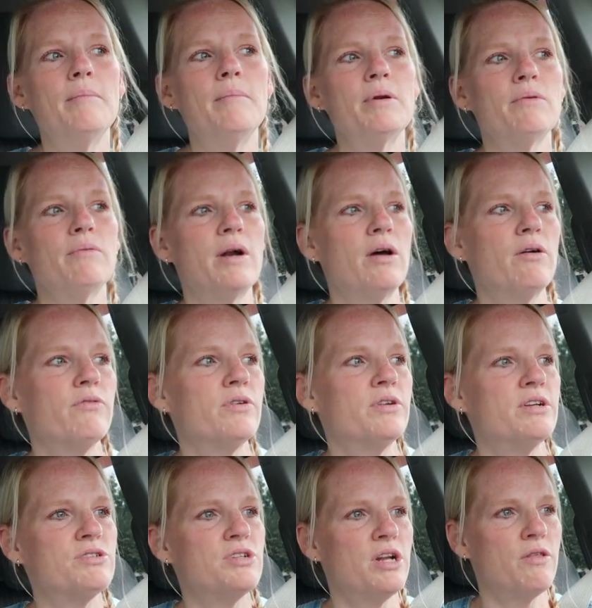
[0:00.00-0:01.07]
I'm gonna run over,
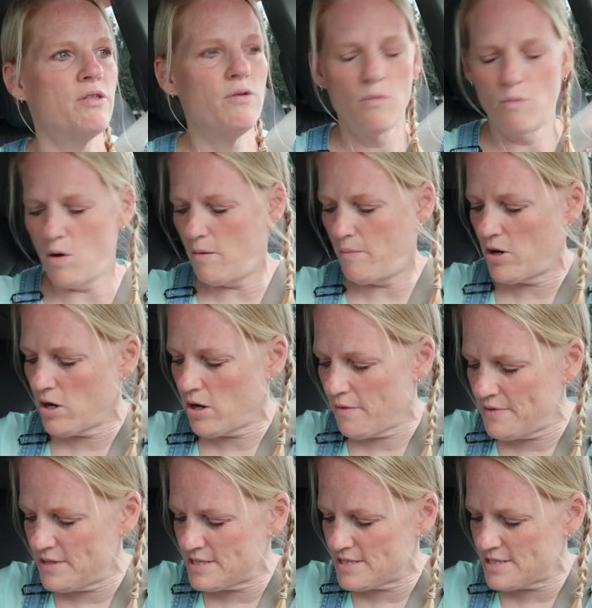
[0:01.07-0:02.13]
there's another Walmart
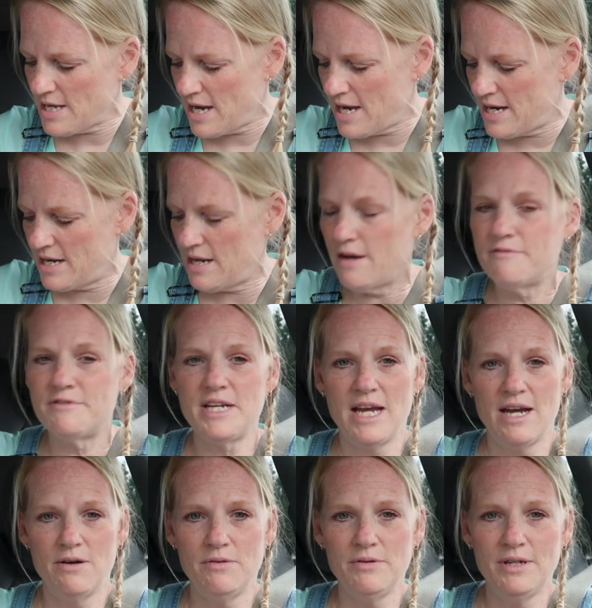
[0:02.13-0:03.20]
on this side of
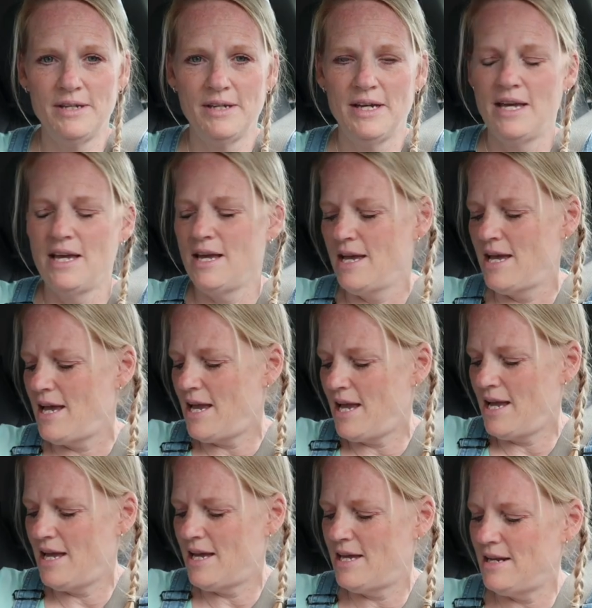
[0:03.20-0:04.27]
town.
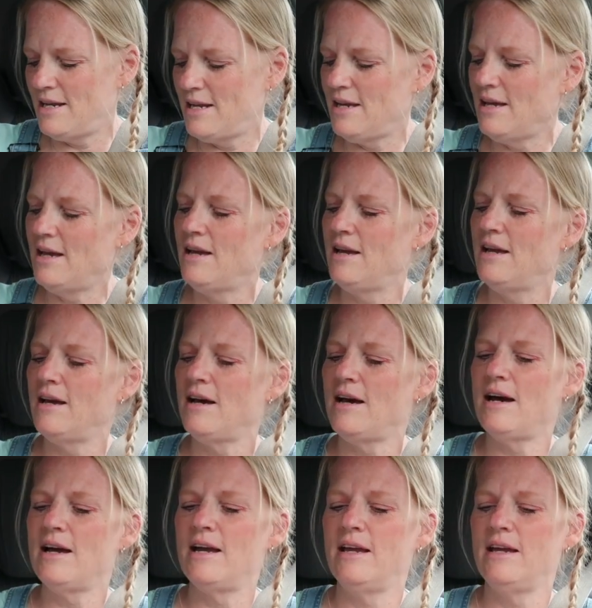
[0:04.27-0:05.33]
And
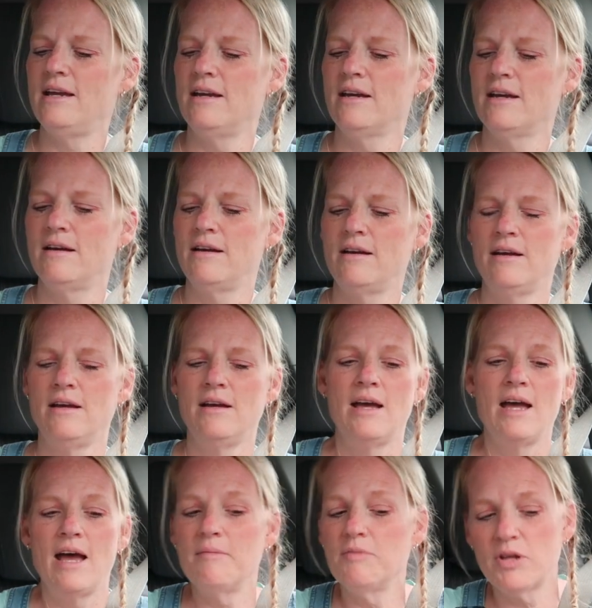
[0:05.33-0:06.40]
I
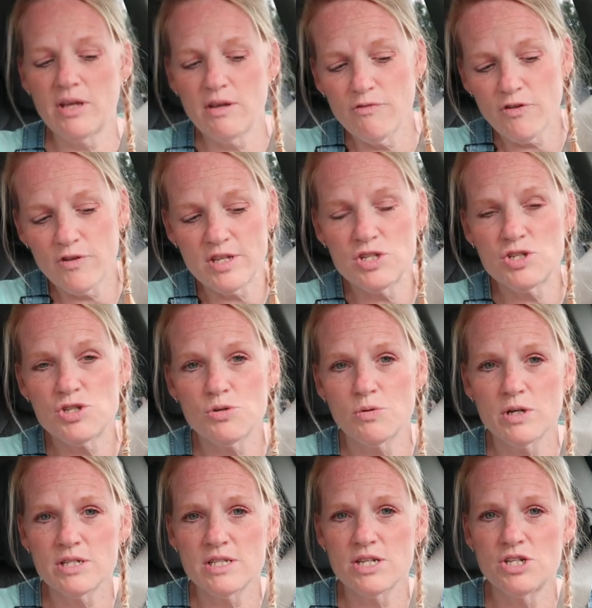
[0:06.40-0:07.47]
am looking for these
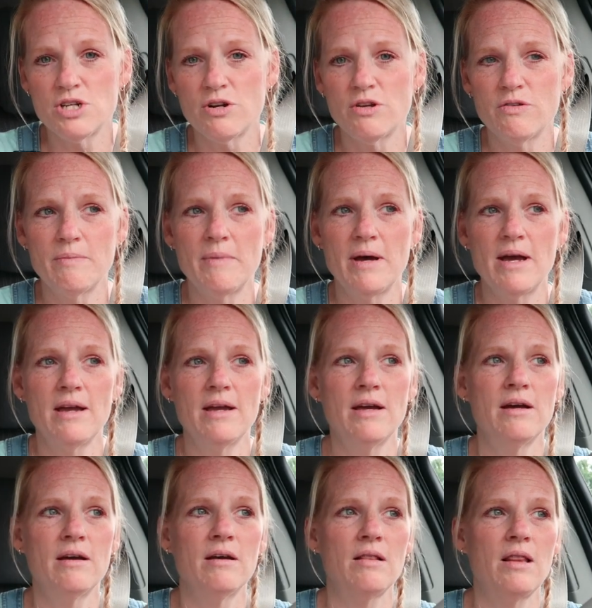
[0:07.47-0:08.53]
shorts I showed you in my
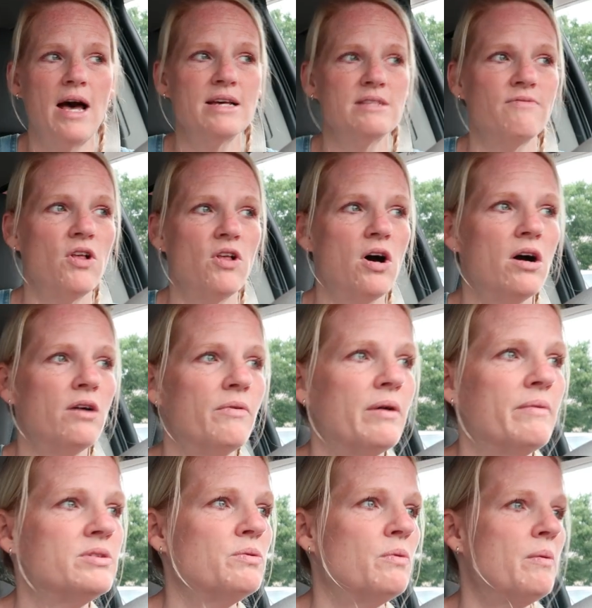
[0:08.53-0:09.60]
last vlog when I
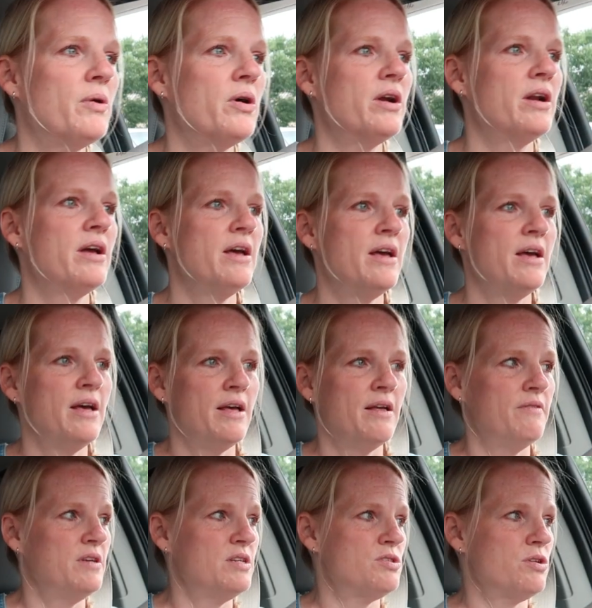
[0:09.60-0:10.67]
went to Walmart.
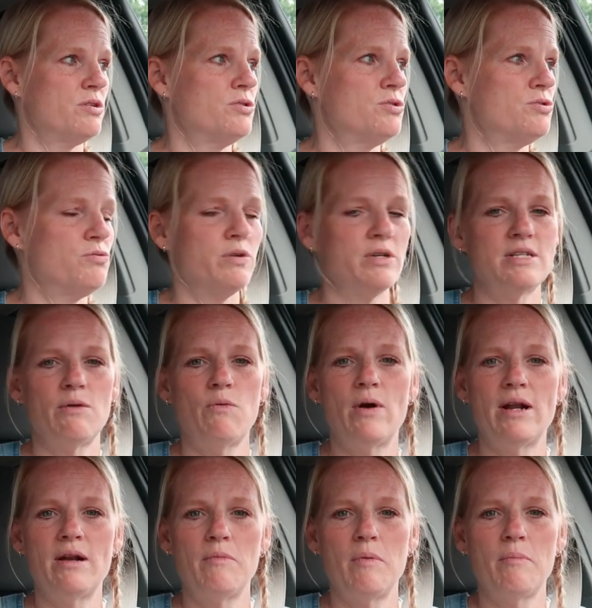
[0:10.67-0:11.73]
These certain shorts, I
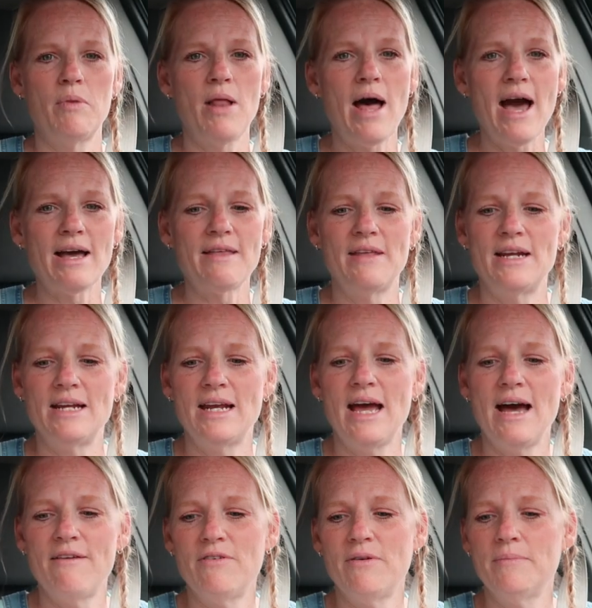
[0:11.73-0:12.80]
wanted them in black and they didn't
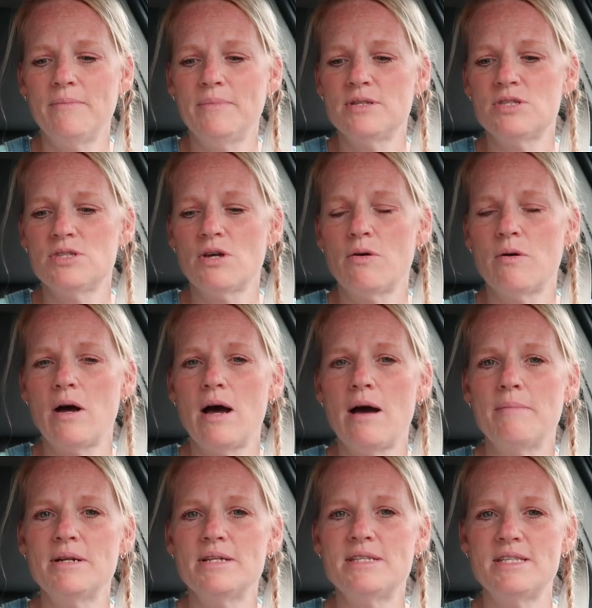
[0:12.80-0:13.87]
have them. So
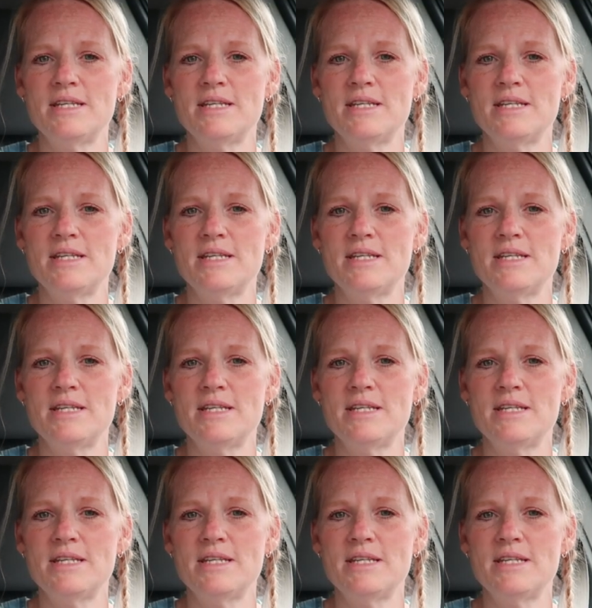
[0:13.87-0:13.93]
I'm gonna